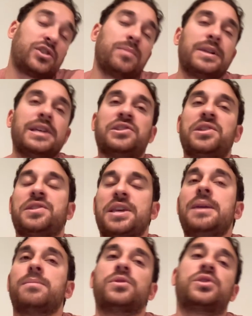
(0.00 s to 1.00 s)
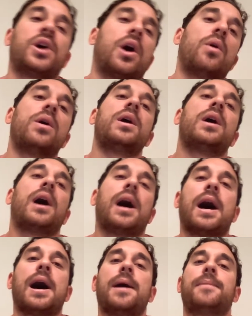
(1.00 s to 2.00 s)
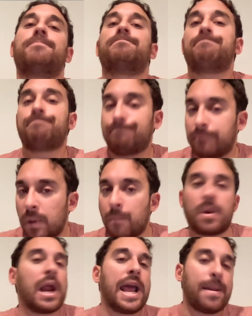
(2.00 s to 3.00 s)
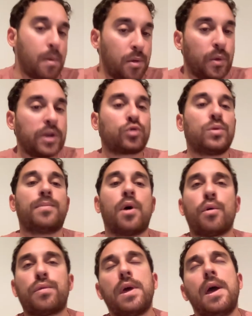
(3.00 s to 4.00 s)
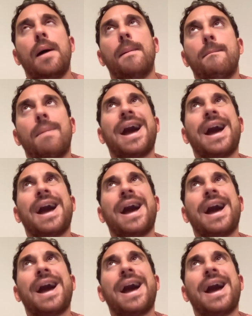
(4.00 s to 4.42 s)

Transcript: Against some decent teams. So, but I am hoping the Rangers win both.